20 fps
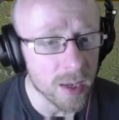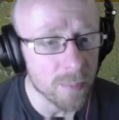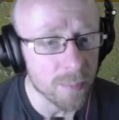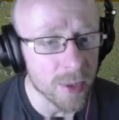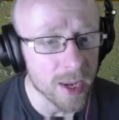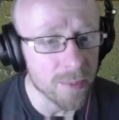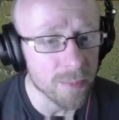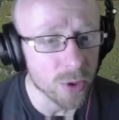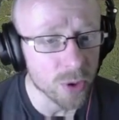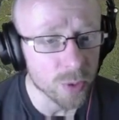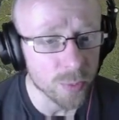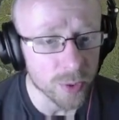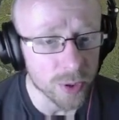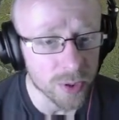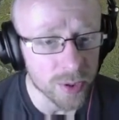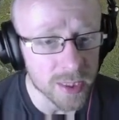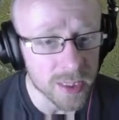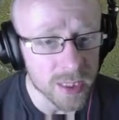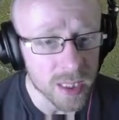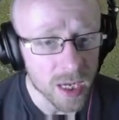by multiple
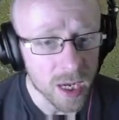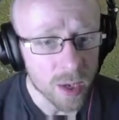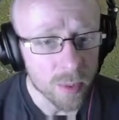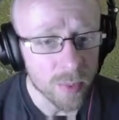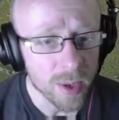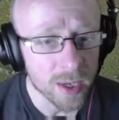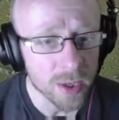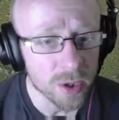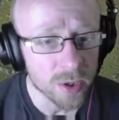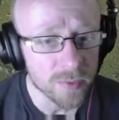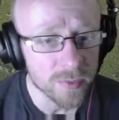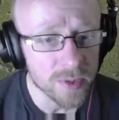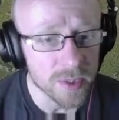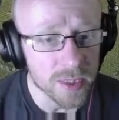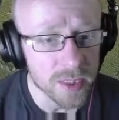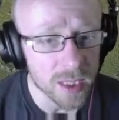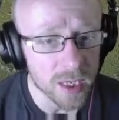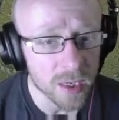units, while others